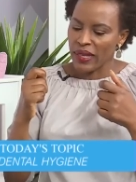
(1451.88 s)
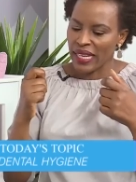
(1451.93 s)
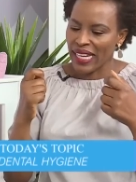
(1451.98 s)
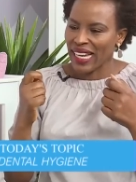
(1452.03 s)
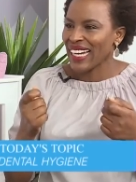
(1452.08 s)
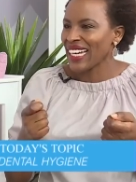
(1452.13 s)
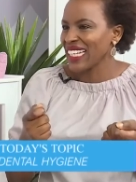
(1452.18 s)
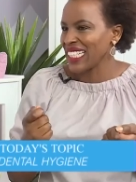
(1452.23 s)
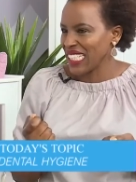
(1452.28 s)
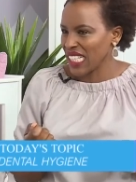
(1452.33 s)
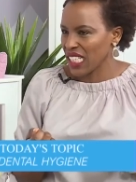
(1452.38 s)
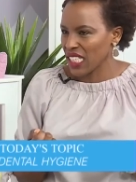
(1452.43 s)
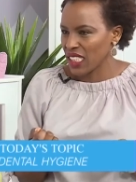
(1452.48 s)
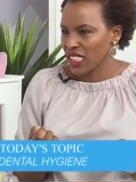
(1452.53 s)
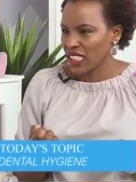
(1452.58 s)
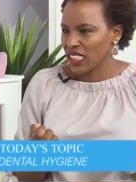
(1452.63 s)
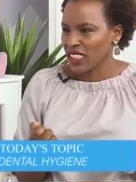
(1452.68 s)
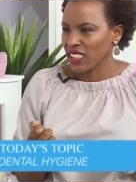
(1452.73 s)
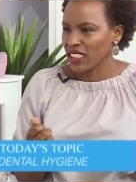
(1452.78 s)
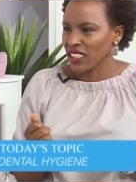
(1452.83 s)

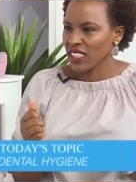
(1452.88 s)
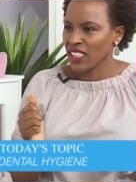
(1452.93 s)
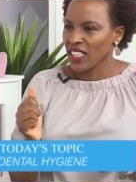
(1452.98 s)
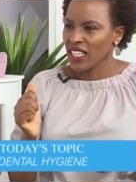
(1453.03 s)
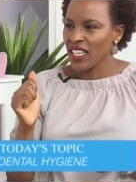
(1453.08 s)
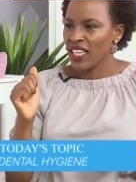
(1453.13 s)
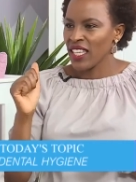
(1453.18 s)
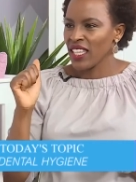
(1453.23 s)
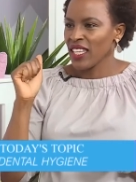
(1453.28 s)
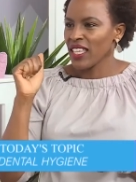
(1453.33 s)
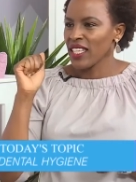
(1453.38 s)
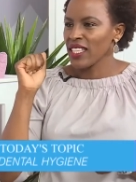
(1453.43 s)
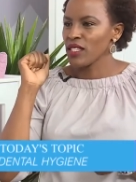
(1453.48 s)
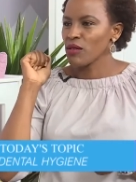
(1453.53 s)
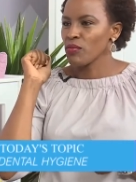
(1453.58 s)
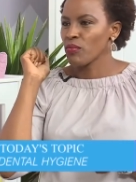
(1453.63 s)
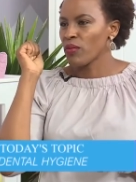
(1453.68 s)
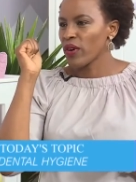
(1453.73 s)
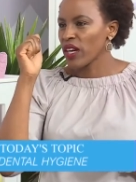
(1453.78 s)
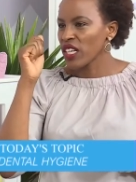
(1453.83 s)
mechanically. Okay.
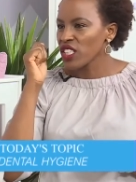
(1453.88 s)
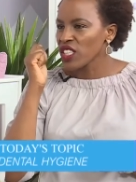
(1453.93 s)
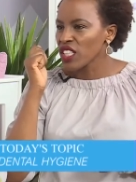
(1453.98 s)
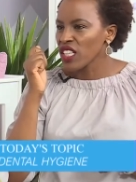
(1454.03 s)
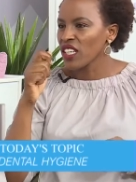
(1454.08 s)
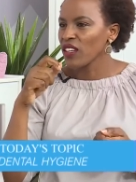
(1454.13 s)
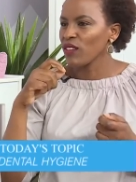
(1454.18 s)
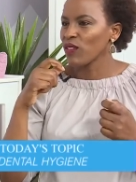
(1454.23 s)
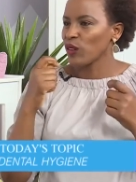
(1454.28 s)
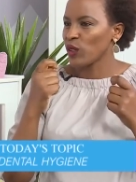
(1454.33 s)
It's brushing,